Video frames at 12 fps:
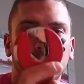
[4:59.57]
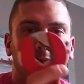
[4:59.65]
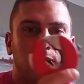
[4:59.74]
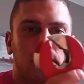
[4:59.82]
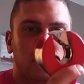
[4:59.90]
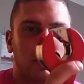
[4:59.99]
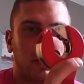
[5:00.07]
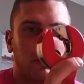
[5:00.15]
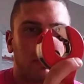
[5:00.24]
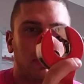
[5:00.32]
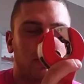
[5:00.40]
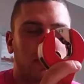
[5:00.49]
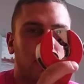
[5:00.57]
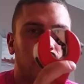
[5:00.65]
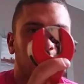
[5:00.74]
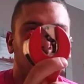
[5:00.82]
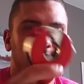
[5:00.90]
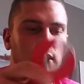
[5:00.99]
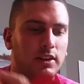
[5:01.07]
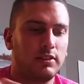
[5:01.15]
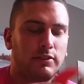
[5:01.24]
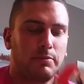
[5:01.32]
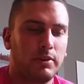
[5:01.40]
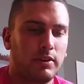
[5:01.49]
It's basically got a pizza cutter inside.
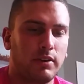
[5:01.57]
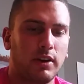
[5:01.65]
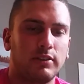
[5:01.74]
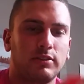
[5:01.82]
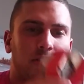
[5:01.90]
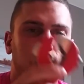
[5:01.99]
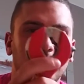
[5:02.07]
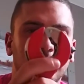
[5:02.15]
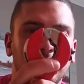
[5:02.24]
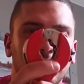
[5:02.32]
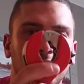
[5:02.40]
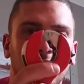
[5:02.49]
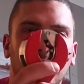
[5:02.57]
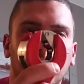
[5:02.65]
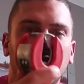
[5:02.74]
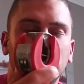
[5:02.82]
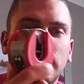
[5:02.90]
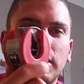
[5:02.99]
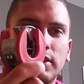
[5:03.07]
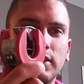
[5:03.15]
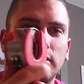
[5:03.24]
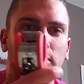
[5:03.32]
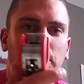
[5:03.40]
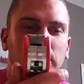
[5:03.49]
You spin it around in circles, tighten it
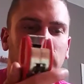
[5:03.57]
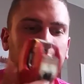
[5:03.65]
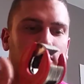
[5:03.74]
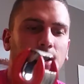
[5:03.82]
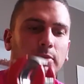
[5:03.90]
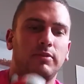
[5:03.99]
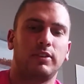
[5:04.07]
a little bit each time.